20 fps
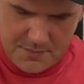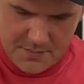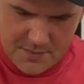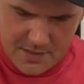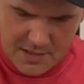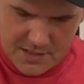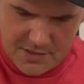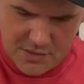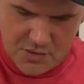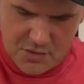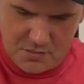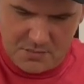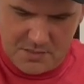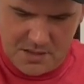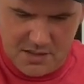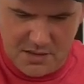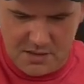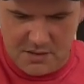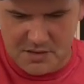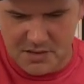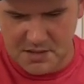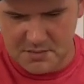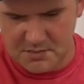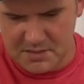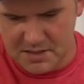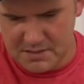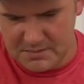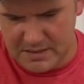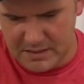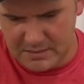Nothing too many, you know what I
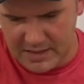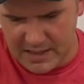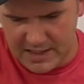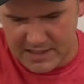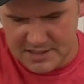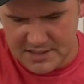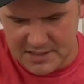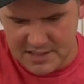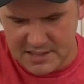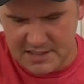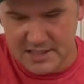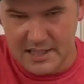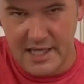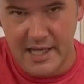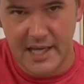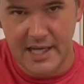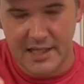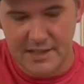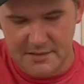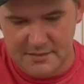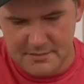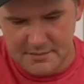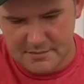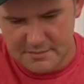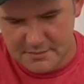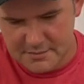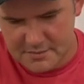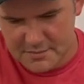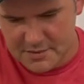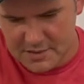mean? Maybe like 6 or 8,
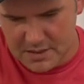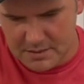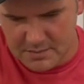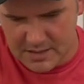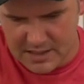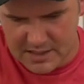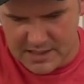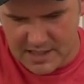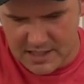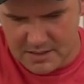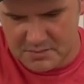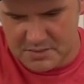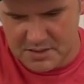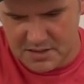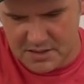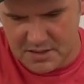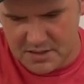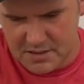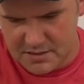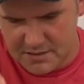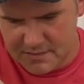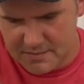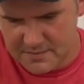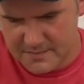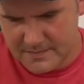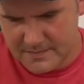something like that would be good.